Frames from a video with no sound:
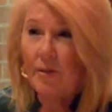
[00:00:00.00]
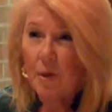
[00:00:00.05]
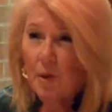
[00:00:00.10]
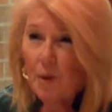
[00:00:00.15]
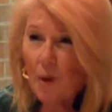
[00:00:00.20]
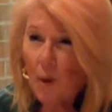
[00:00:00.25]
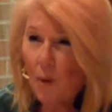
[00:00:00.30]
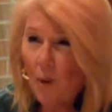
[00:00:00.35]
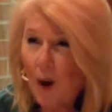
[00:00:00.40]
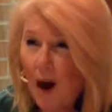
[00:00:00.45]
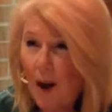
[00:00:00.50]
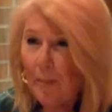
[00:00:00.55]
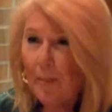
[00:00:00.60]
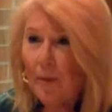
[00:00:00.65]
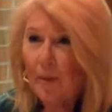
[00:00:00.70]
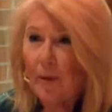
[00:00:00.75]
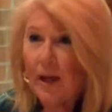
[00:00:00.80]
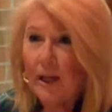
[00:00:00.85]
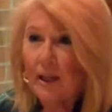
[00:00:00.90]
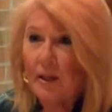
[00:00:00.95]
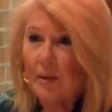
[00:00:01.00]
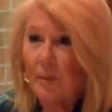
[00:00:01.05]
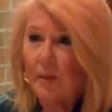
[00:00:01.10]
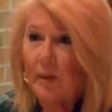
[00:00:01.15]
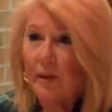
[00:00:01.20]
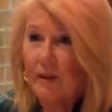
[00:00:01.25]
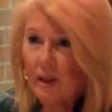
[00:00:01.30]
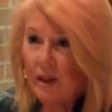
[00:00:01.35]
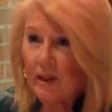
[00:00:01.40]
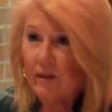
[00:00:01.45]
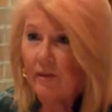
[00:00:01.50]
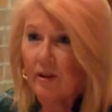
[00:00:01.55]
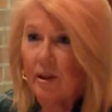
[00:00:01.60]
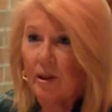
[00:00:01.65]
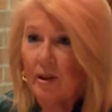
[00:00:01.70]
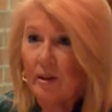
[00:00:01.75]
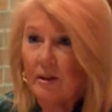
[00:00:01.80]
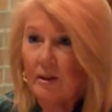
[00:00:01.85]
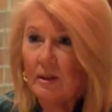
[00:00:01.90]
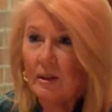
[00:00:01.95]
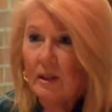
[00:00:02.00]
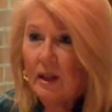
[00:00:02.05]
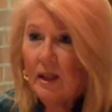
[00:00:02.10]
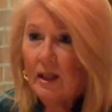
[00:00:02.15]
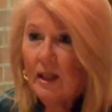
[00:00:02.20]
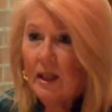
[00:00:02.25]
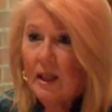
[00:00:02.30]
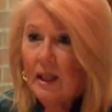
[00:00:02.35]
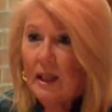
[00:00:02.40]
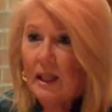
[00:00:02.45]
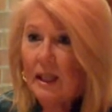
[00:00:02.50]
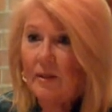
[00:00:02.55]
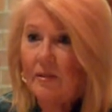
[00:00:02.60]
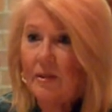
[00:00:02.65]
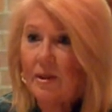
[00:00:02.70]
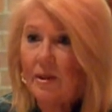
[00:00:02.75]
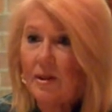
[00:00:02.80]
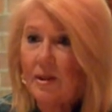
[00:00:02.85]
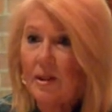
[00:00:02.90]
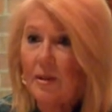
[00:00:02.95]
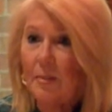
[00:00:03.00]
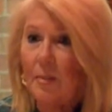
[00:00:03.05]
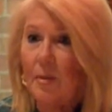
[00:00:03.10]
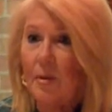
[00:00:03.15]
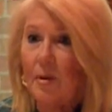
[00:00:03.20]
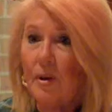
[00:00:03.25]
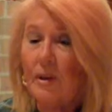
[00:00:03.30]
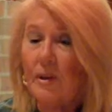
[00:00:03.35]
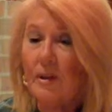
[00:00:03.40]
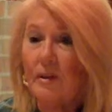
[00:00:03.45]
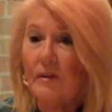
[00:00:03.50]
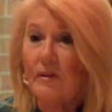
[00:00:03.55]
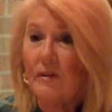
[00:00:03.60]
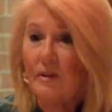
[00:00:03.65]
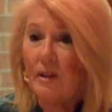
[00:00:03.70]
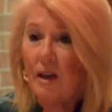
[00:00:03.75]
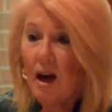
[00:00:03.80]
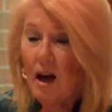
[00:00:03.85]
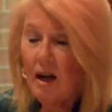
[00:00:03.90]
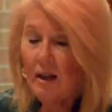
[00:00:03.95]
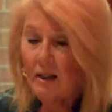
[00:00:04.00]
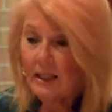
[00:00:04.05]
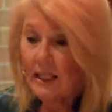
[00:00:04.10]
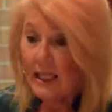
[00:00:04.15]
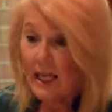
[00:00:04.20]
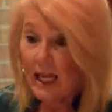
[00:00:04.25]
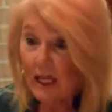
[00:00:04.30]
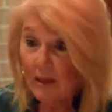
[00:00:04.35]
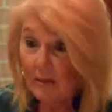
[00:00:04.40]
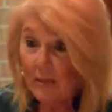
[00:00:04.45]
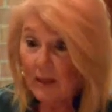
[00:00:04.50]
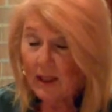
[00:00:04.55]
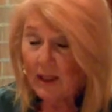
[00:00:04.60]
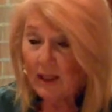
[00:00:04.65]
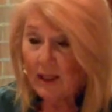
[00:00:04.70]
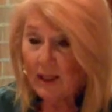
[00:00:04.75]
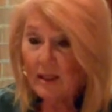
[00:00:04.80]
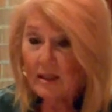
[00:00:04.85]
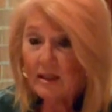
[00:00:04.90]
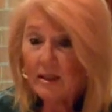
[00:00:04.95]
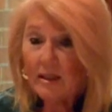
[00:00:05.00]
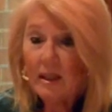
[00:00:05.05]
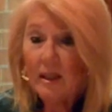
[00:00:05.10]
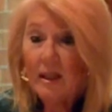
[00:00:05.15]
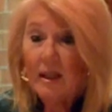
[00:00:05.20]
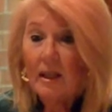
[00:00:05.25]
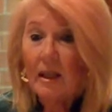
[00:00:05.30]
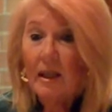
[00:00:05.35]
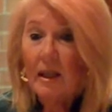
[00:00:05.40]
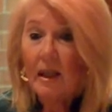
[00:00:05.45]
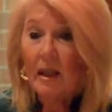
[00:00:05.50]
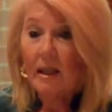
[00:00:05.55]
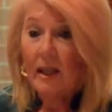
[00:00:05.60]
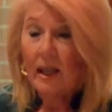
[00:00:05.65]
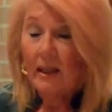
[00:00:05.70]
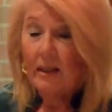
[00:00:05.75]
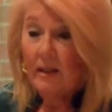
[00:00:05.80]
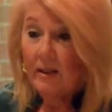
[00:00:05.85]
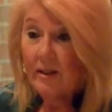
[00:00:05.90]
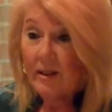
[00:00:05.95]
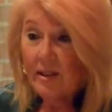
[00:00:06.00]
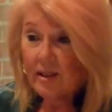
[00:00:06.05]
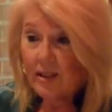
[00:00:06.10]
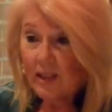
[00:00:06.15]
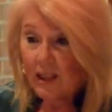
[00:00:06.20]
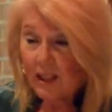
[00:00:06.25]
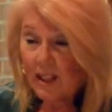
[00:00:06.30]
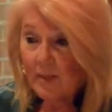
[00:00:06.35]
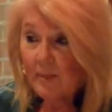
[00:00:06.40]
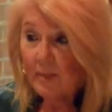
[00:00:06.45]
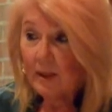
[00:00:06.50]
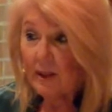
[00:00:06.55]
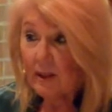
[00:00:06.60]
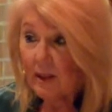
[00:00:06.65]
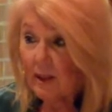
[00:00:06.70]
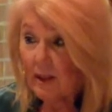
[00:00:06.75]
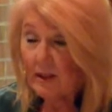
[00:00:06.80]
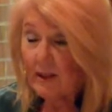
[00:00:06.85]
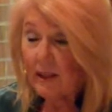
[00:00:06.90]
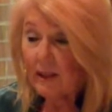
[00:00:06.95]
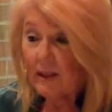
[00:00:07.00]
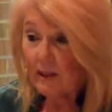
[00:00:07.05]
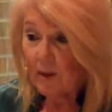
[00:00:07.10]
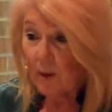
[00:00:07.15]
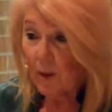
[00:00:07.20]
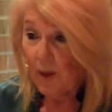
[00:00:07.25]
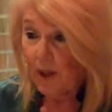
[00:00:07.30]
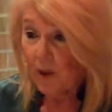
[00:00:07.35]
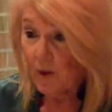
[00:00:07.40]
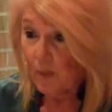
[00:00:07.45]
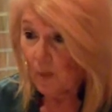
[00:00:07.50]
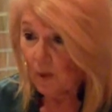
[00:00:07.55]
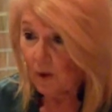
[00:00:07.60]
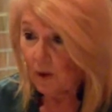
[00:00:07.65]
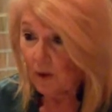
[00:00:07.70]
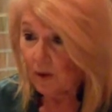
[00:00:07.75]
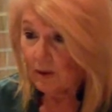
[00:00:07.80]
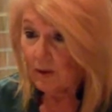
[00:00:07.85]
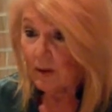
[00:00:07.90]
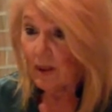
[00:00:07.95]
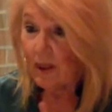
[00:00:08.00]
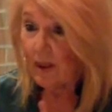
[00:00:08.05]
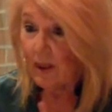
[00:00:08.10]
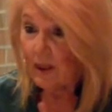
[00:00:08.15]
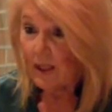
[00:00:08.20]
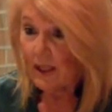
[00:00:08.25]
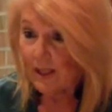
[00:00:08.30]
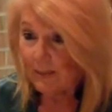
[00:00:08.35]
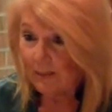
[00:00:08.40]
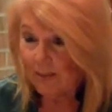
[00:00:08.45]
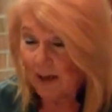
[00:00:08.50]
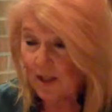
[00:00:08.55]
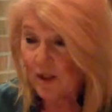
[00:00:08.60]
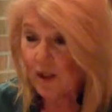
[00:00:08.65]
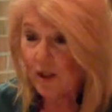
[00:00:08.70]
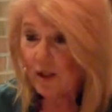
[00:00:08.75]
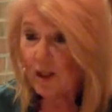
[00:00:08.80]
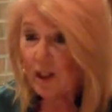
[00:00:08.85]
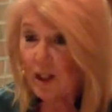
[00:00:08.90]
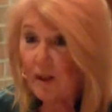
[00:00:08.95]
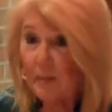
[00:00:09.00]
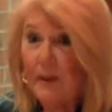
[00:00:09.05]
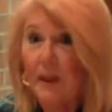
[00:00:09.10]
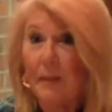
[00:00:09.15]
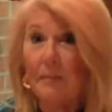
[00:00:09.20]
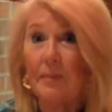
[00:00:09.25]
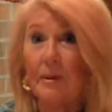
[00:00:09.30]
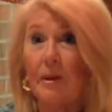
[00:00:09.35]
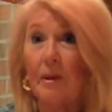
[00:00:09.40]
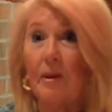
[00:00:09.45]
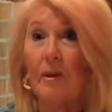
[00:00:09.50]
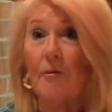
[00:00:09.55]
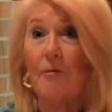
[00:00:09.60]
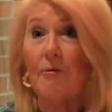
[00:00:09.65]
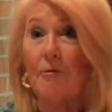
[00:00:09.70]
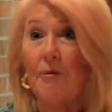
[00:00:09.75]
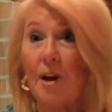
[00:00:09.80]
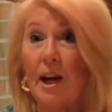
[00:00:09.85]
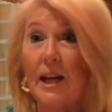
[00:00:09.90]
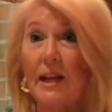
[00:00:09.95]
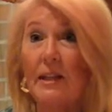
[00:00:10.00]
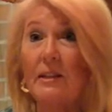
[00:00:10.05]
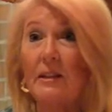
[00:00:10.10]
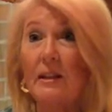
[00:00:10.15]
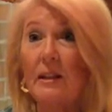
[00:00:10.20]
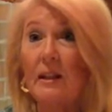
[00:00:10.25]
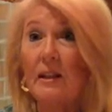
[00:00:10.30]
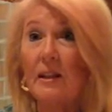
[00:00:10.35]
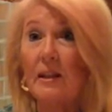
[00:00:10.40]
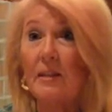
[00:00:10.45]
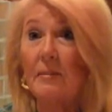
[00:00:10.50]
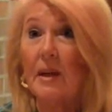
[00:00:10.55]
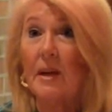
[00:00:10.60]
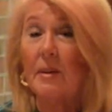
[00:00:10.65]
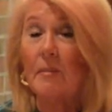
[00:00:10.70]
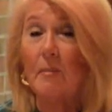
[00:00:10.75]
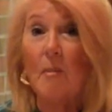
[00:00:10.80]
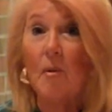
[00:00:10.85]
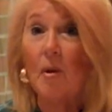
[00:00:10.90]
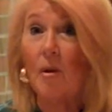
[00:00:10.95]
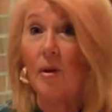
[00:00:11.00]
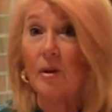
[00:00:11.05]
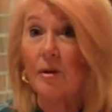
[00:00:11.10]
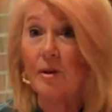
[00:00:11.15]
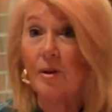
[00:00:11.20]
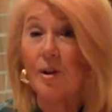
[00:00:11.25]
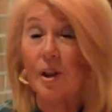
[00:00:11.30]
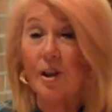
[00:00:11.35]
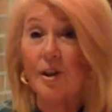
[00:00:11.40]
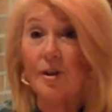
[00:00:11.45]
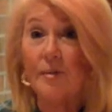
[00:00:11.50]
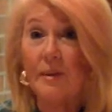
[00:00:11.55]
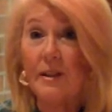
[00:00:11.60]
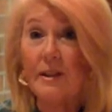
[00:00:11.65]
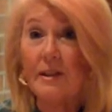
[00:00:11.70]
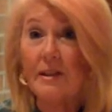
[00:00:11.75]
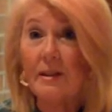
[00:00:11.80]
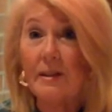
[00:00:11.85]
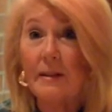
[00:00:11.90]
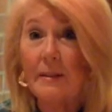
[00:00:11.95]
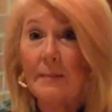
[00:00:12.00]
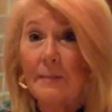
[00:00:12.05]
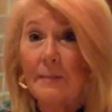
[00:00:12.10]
cooperate with evil, even to the point of not naming it, and in today's politically correct world, especially, people are afraid to make moral judgments,